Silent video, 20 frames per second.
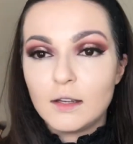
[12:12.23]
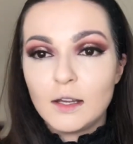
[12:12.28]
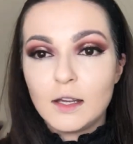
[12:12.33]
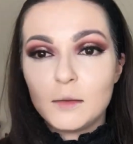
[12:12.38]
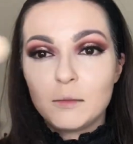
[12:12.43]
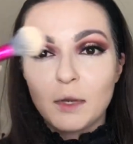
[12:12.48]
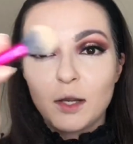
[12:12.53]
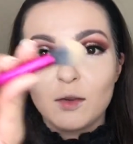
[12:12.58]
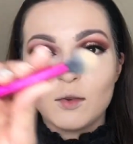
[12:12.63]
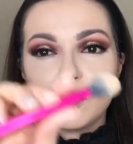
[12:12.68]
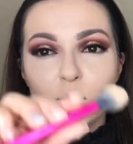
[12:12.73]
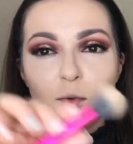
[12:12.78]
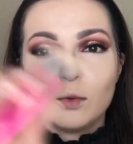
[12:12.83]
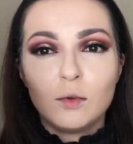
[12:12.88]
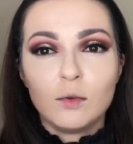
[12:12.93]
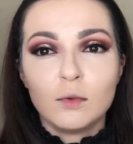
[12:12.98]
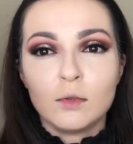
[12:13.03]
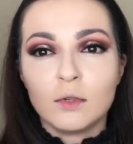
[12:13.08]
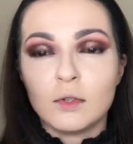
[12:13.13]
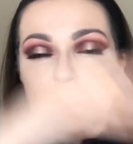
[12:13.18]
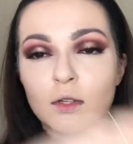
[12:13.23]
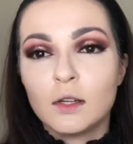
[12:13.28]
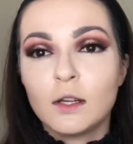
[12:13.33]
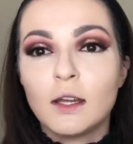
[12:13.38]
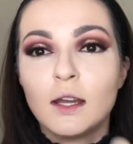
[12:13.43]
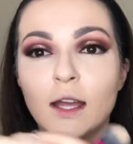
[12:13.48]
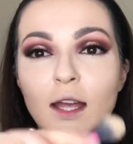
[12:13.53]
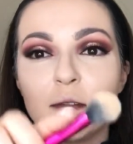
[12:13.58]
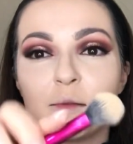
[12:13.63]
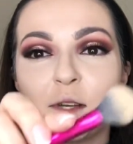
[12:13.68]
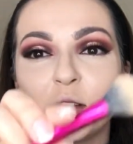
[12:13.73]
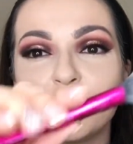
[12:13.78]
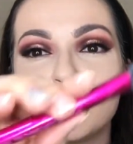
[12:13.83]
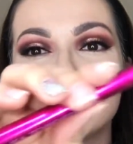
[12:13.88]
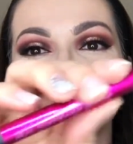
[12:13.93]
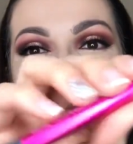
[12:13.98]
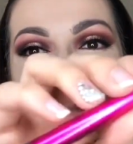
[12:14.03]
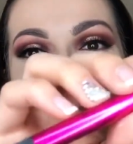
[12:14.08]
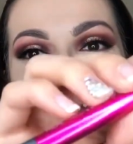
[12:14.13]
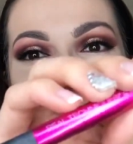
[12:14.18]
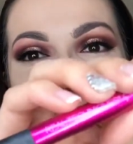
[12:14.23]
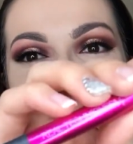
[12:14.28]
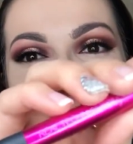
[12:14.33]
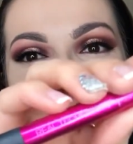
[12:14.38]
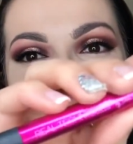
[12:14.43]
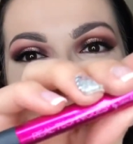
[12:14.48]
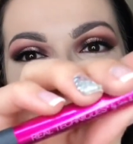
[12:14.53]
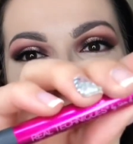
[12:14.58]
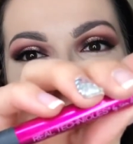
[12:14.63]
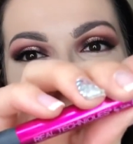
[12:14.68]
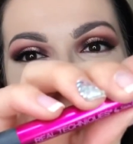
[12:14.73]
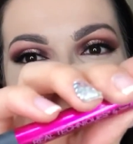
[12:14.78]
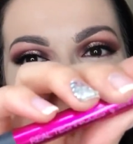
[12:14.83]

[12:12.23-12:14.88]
and my Real Techniques